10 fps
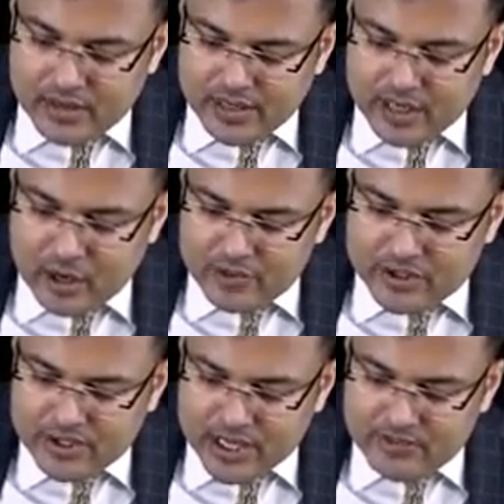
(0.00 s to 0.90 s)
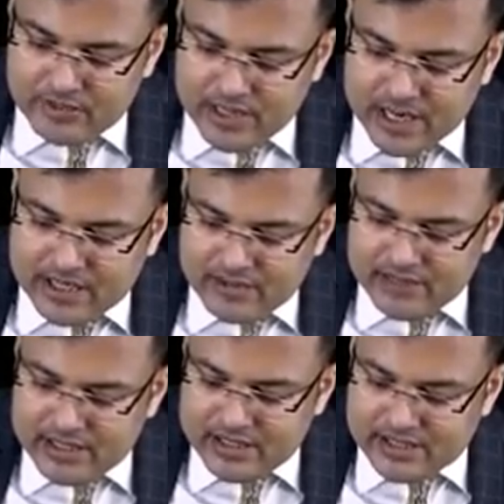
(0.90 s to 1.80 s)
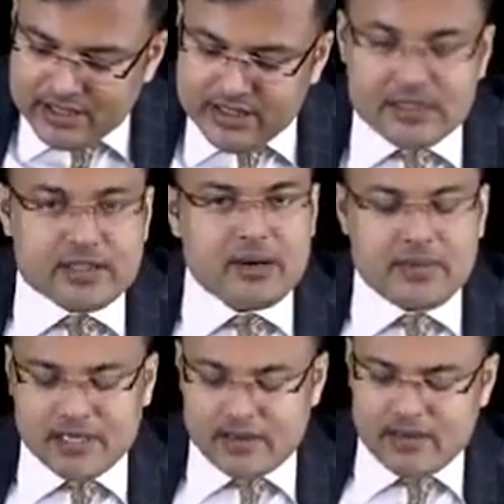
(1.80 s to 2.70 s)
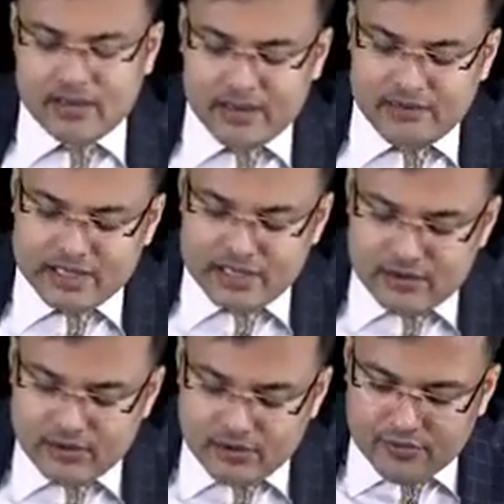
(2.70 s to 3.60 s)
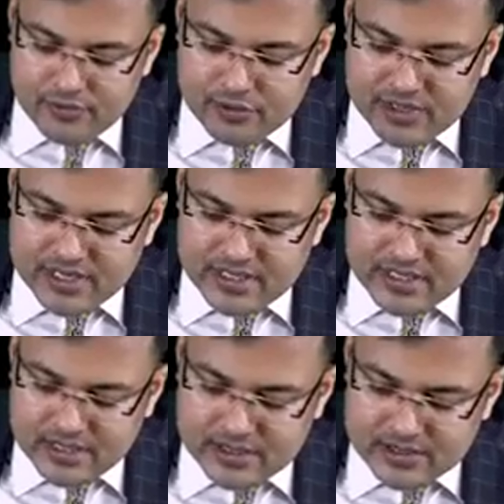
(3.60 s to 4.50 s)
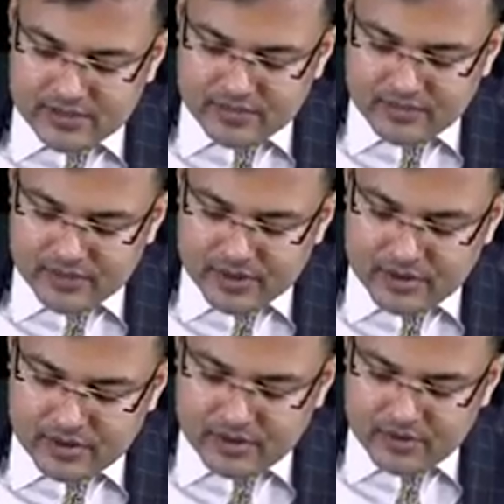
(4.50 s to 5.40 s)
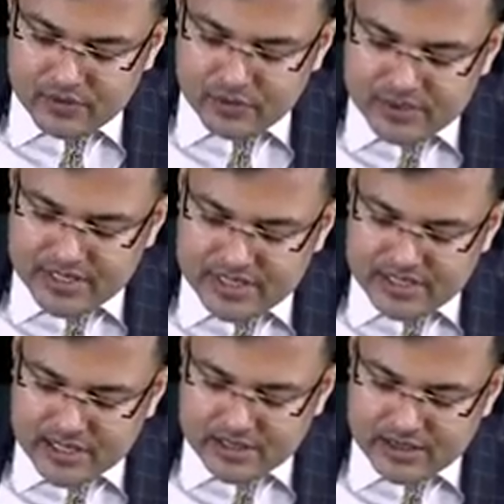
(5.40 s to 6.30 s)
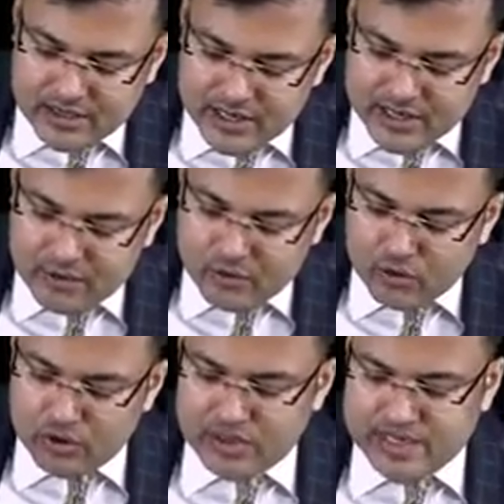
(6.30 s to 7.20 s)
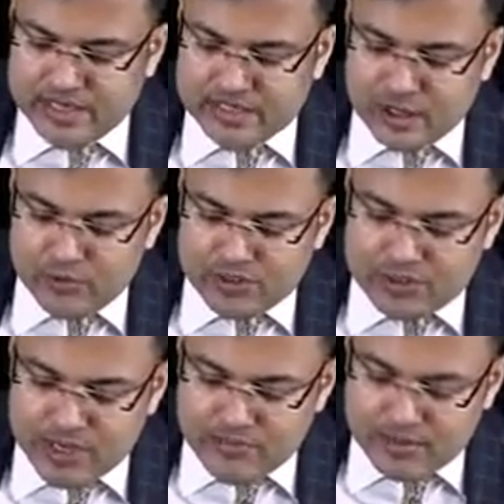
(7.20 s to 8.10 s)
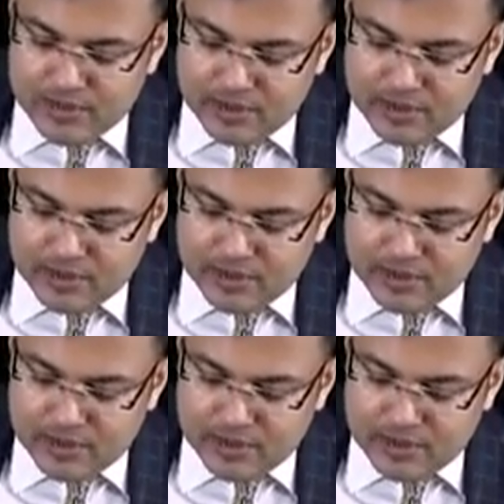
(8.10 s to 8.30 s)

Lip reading: In how much time the activity is seen in stomach? Within 48 hours. 48 hours. And colon takes how much time?